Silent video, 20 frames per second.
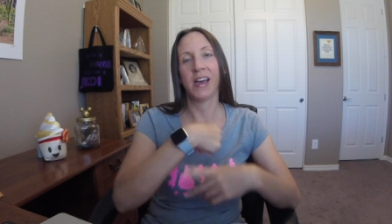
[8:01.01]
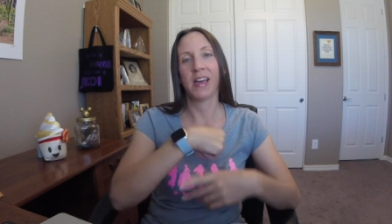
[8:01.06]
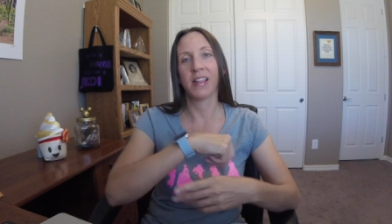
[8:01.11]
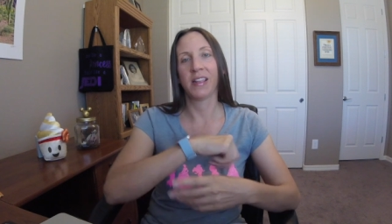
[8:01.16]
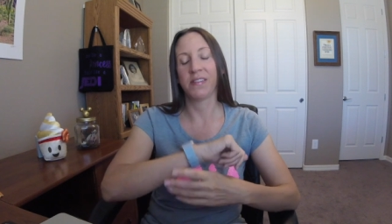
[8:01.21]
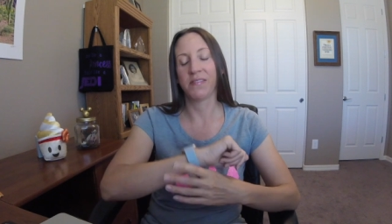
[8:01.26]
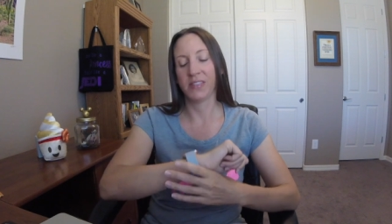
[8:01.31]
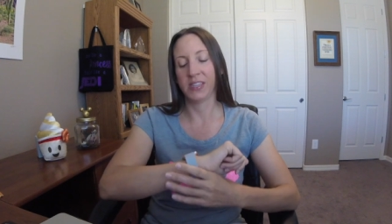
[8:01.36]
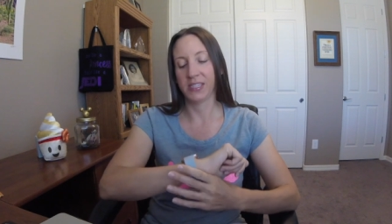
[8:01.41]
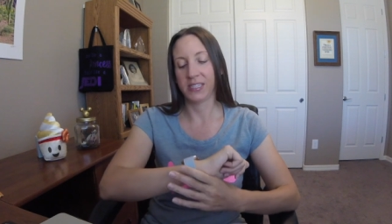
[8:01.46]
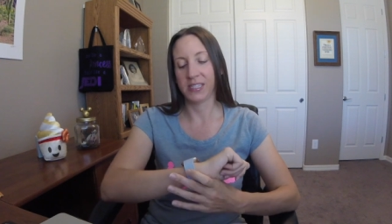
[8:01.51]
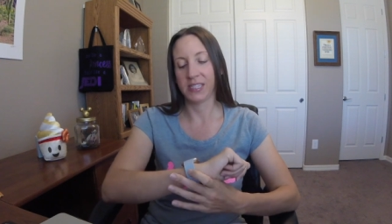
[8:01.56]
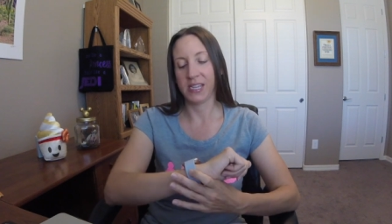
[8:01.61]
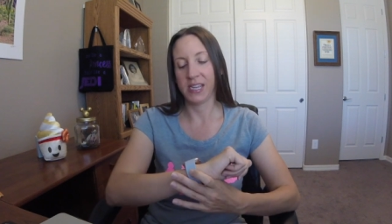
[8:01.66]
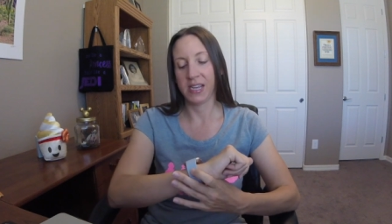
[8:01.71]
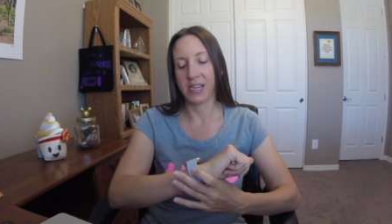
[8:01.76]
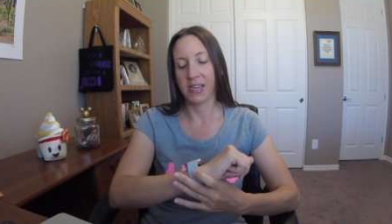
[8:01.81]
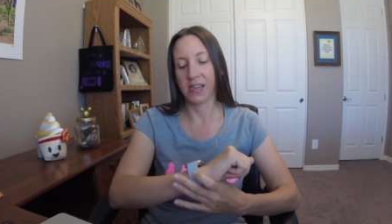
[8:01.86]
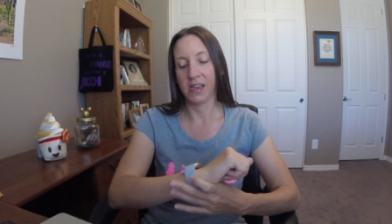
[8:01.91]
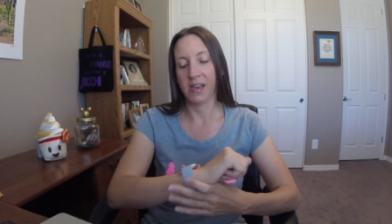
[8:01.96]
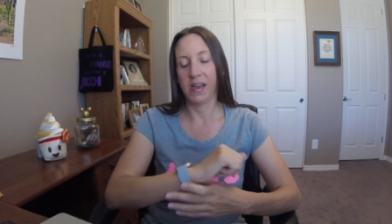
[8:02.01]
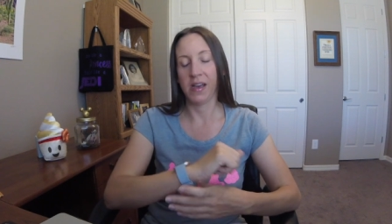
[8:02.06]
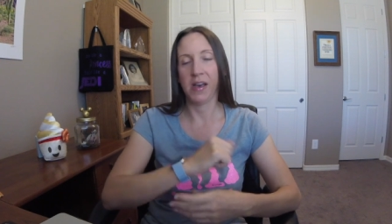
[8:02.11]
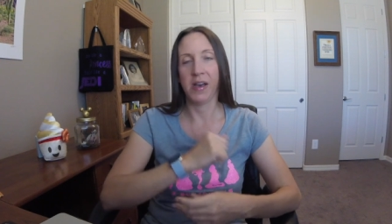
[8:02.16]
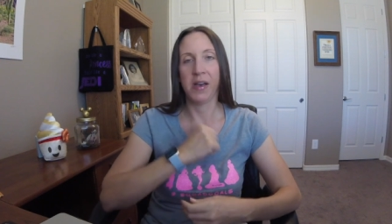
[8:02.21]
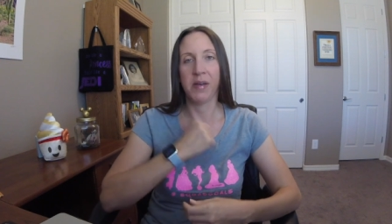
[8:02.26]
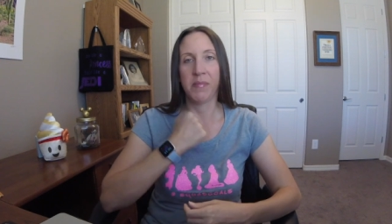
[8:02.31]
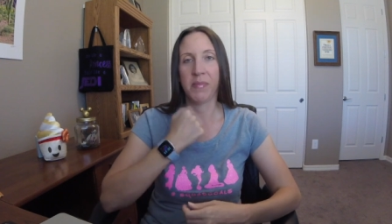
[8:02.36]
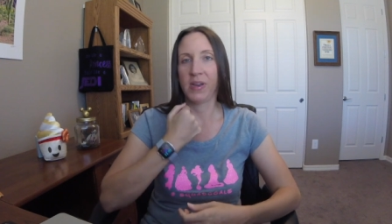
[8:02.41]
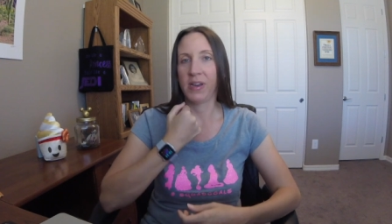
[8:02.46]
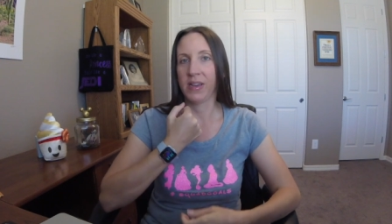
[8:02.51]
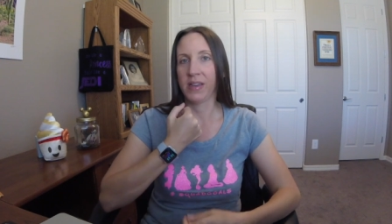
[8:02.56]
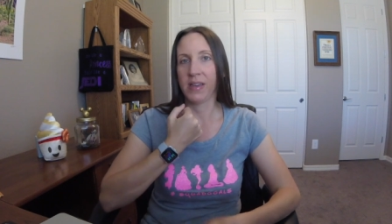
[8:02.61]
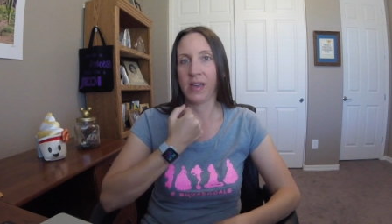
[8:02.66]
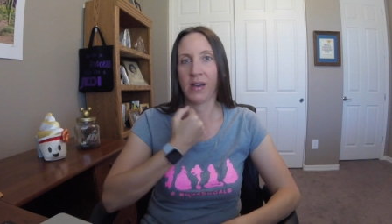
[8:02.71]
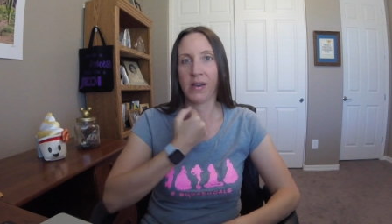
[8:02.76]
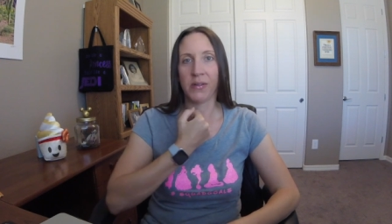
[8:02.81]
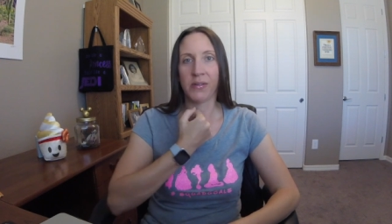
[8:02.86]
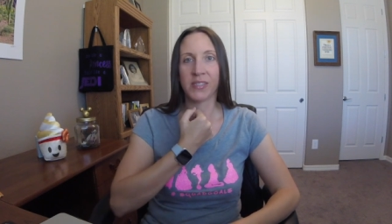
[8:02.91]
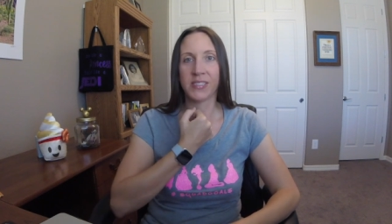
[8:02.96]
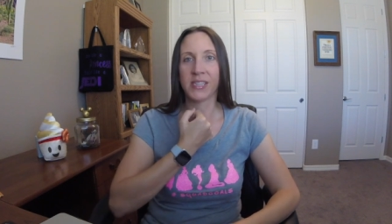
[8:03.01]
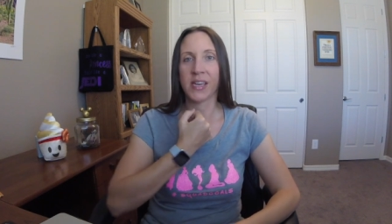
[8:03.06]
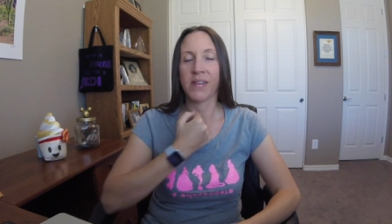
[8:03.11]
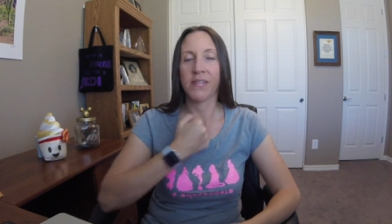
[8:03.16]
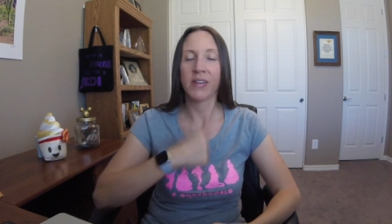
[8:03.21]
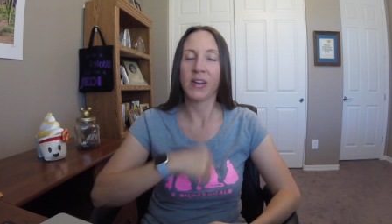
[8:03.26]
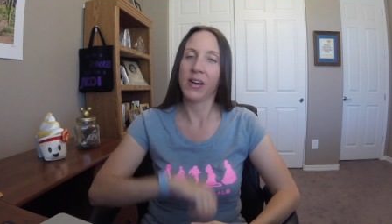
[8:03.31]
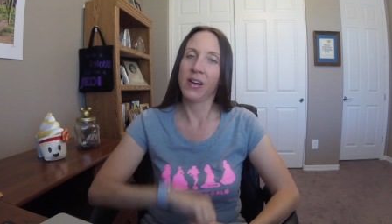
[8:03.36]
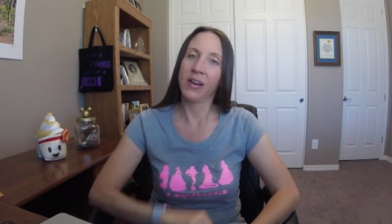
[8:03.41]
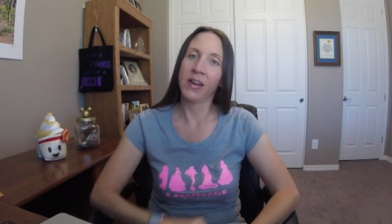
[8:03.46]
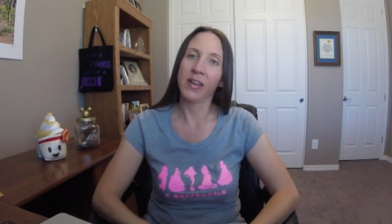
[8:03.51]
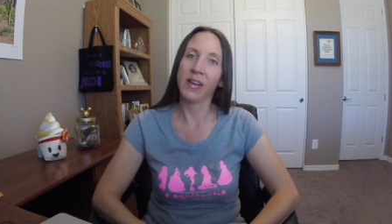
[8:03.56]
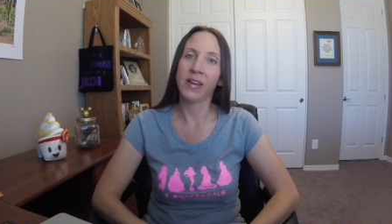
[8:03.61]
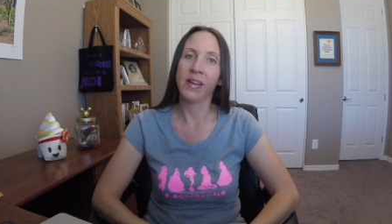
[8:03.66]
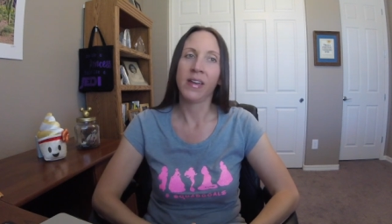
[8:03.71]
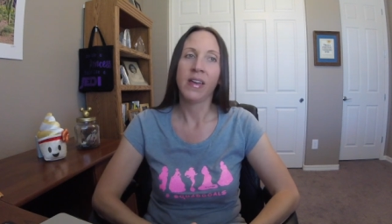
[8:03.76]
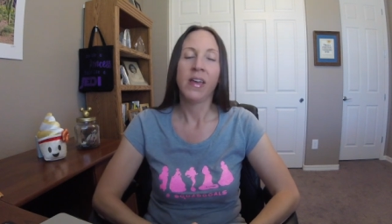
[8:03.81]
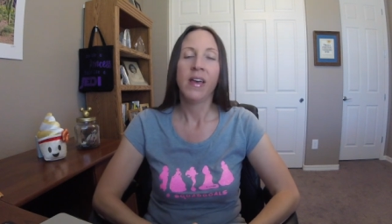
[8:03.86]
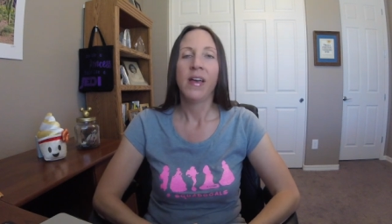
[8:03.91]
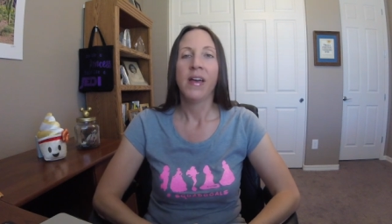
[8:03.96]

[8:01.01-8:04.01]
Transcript: I love this thing. Um, I always have it on.